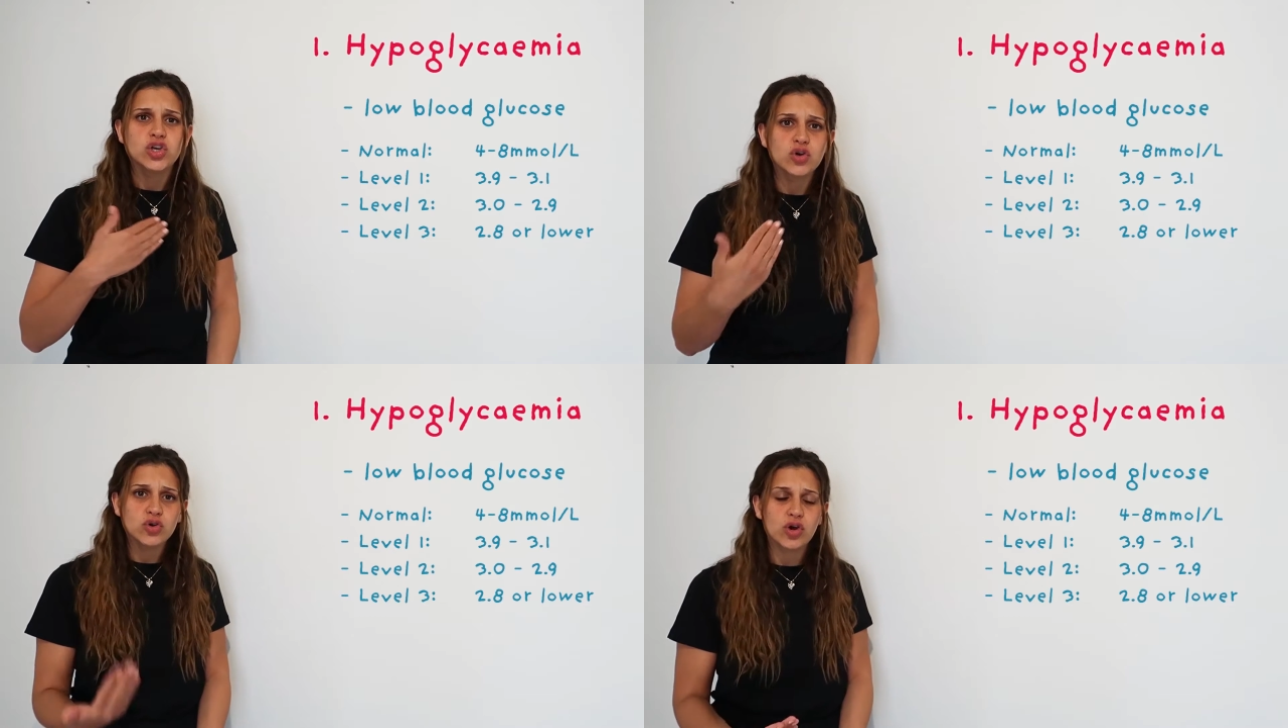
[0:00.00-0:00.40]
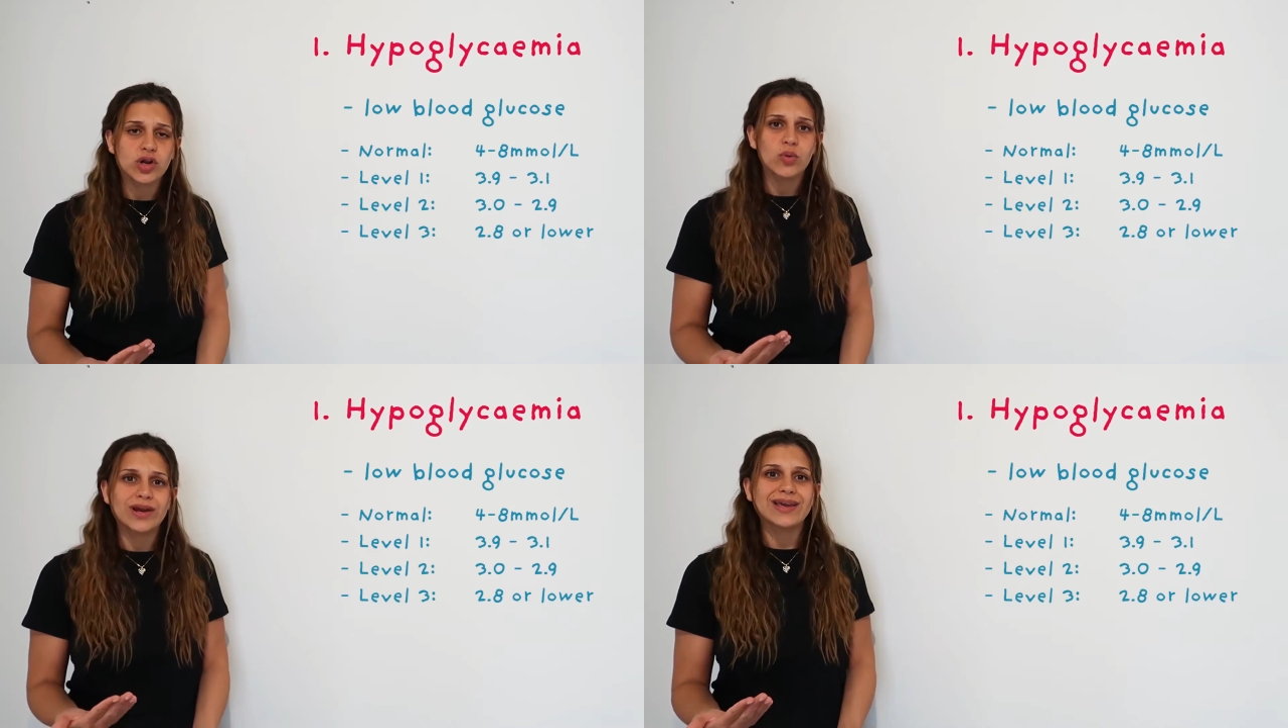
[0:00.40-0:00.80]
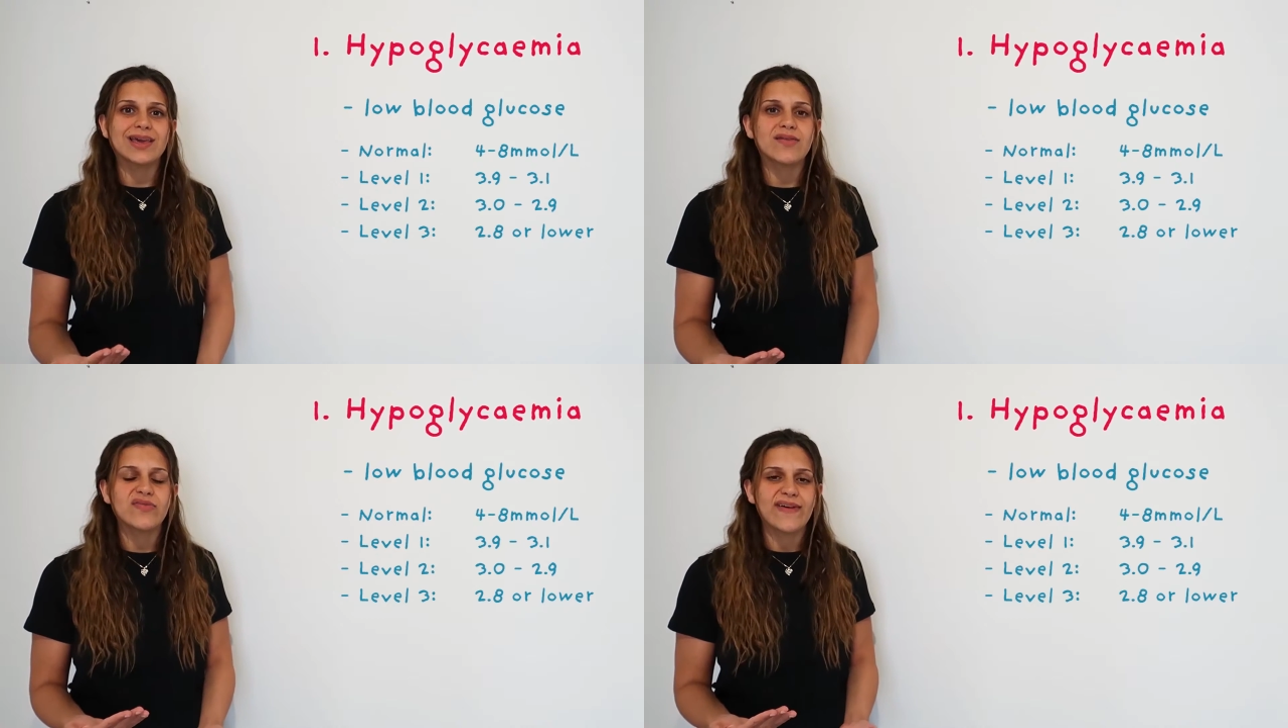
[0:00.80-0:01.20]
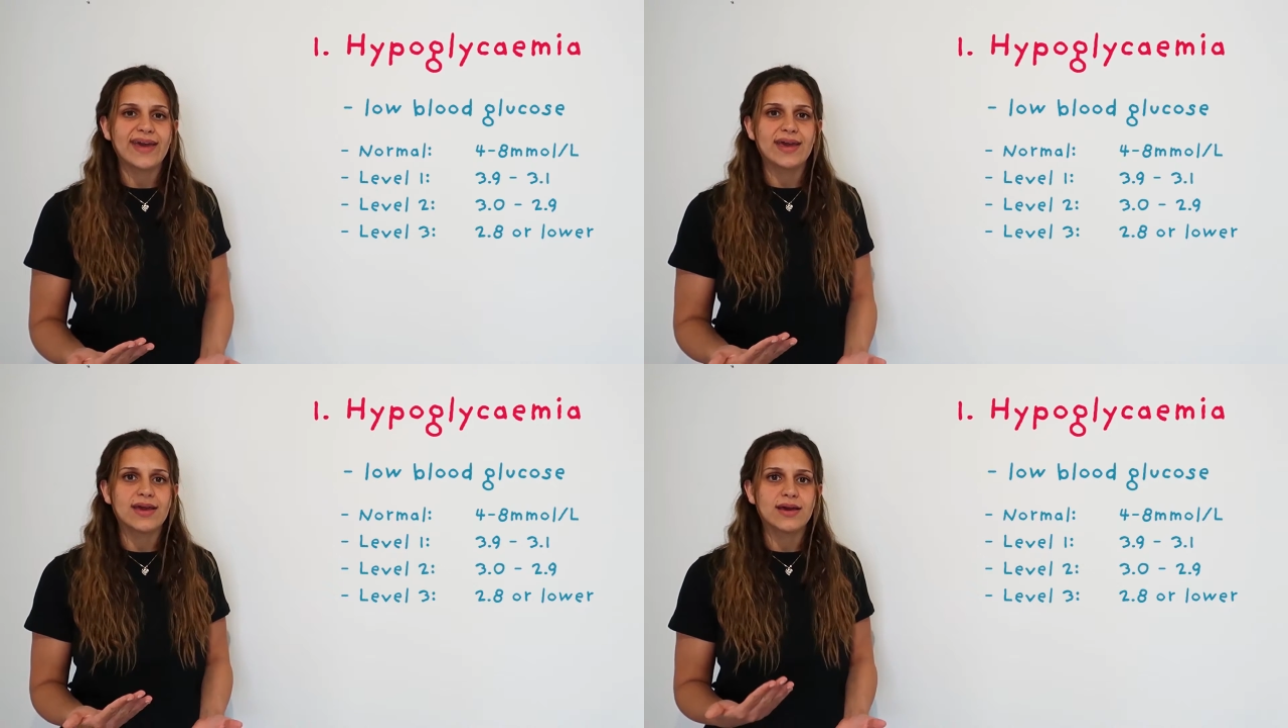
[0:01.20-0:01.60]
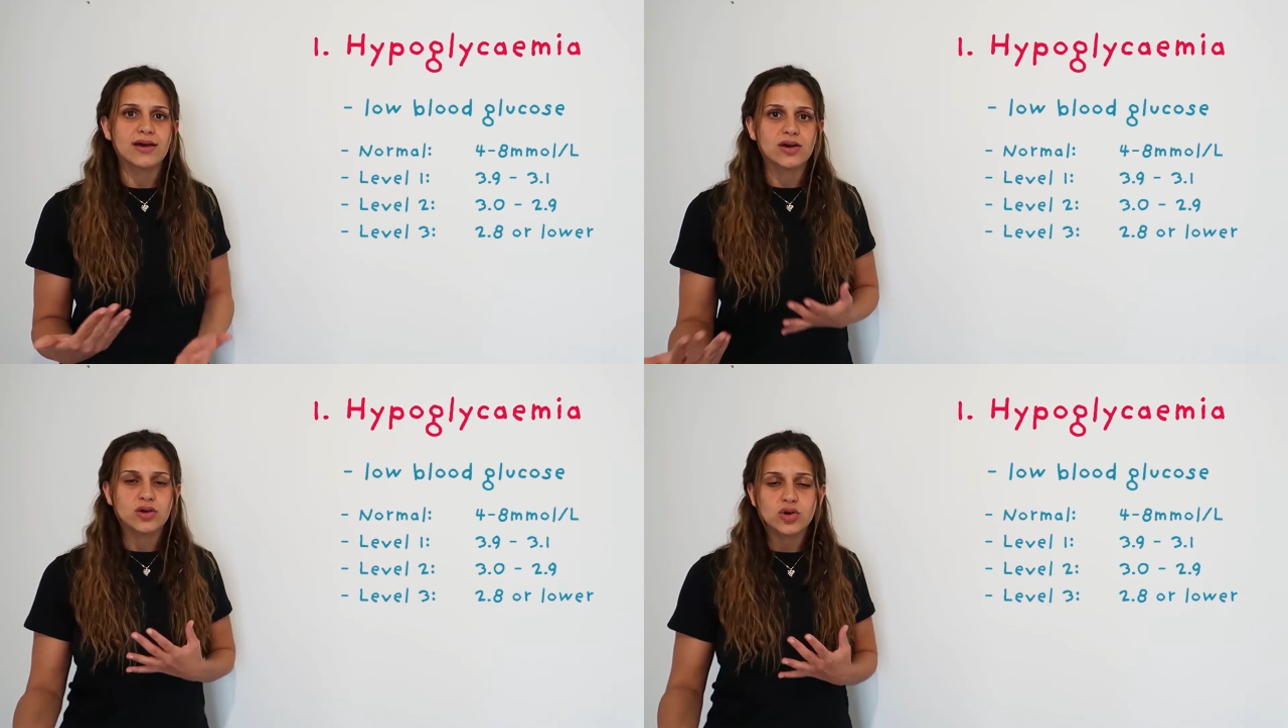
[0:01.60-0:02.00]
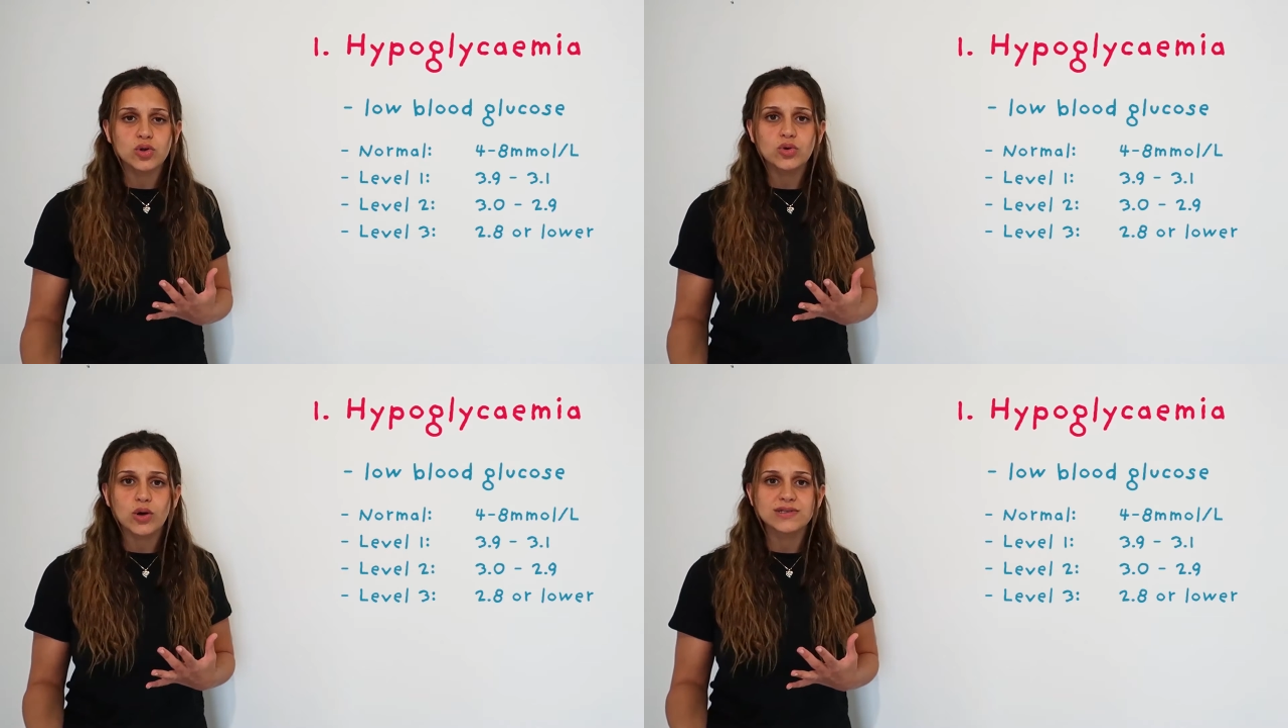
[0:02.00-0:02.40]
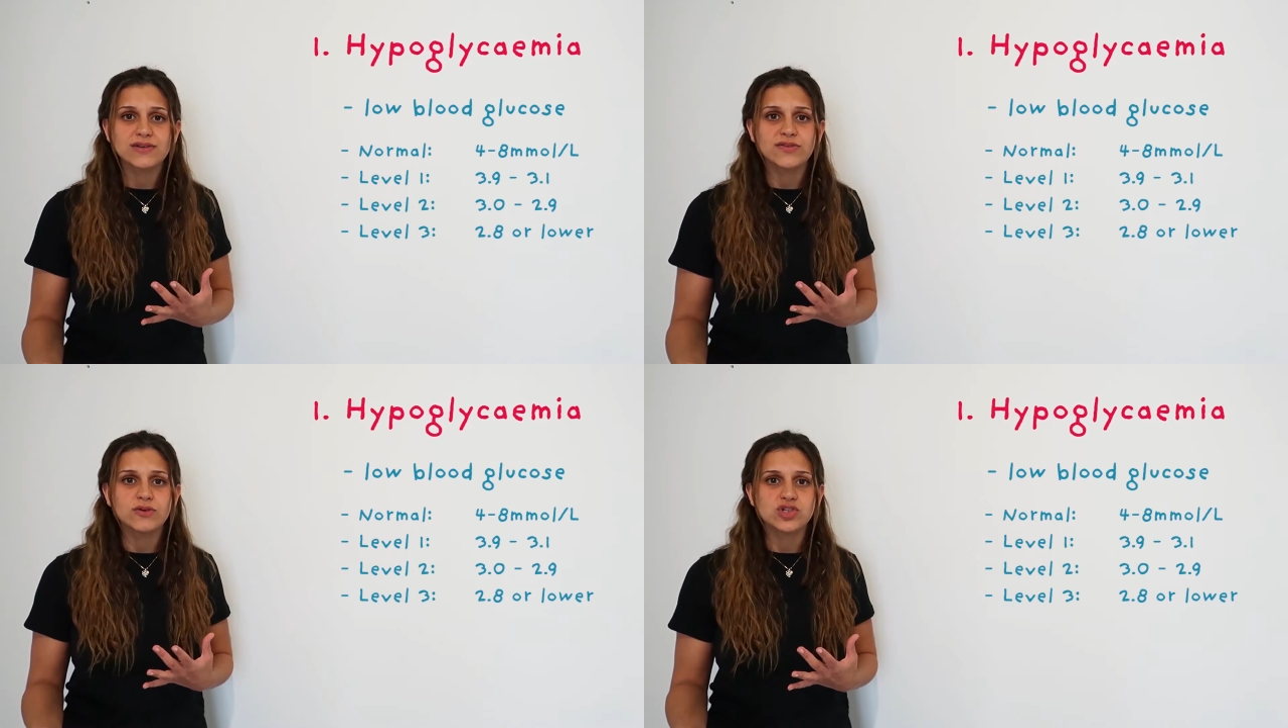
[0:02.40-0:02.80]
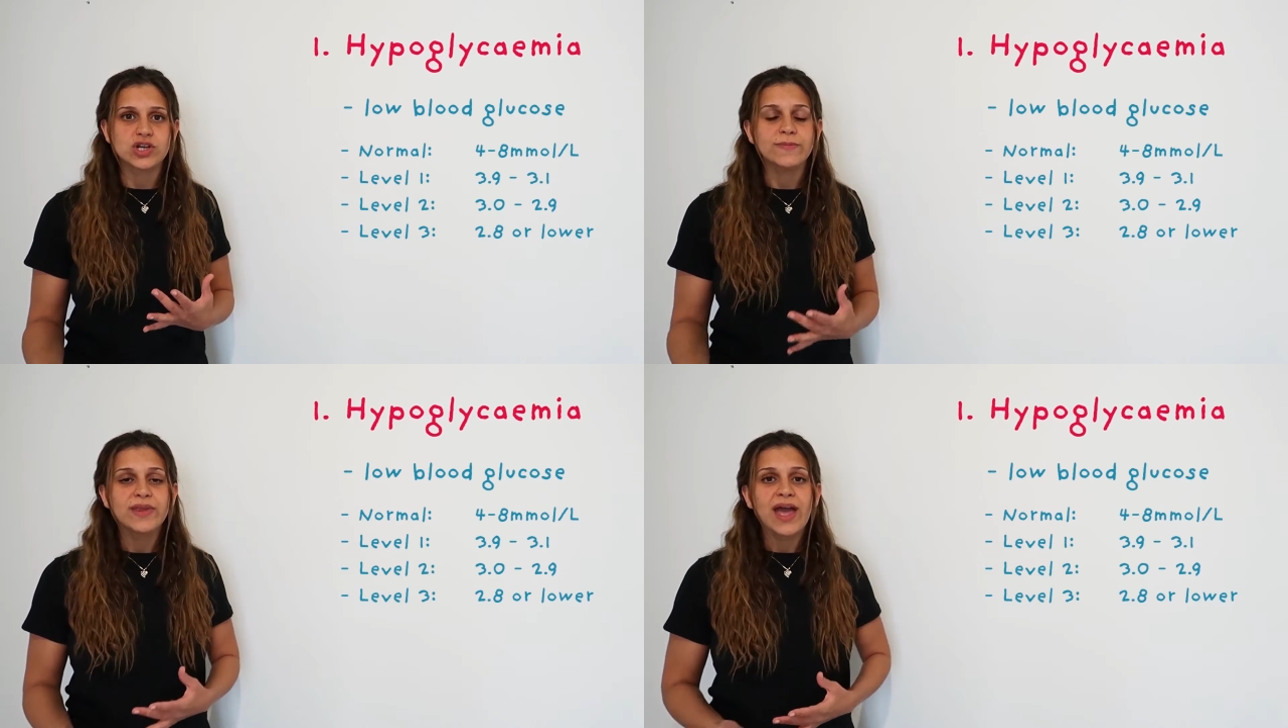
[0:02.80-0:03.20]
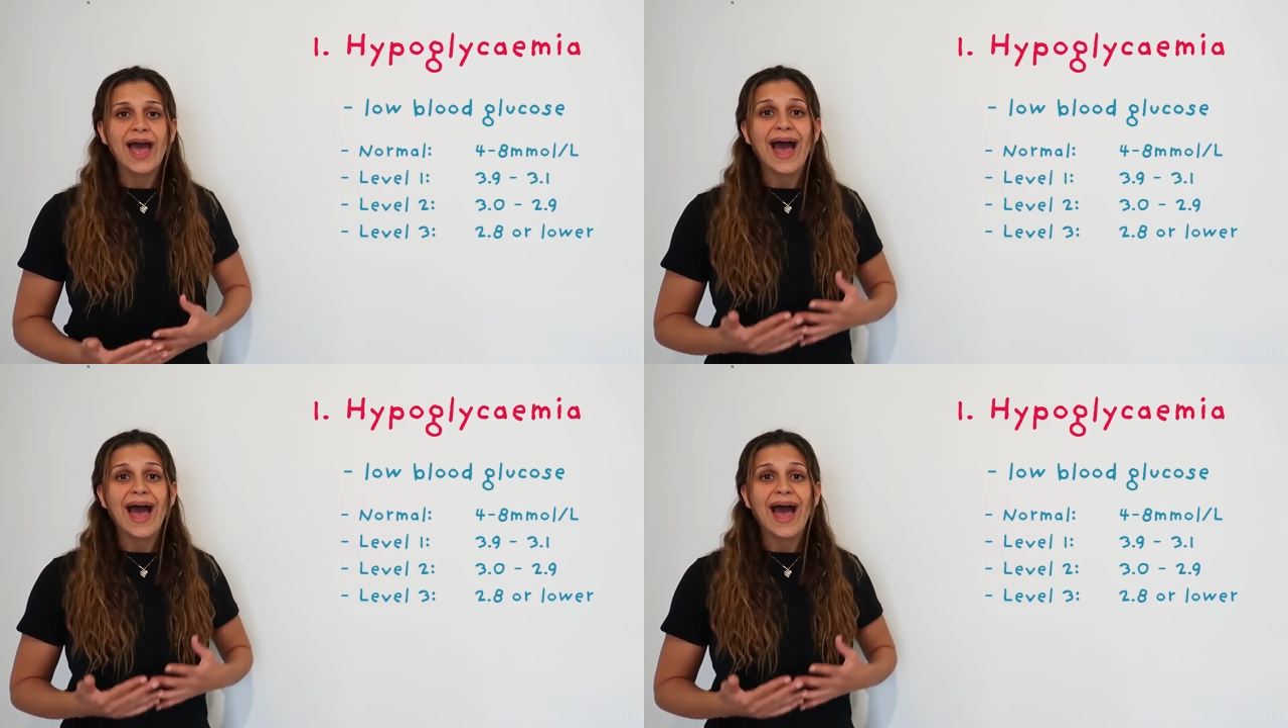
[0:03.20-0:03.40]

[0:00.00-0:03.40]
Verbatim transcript: you're gonna want to give a uh, glucose infusion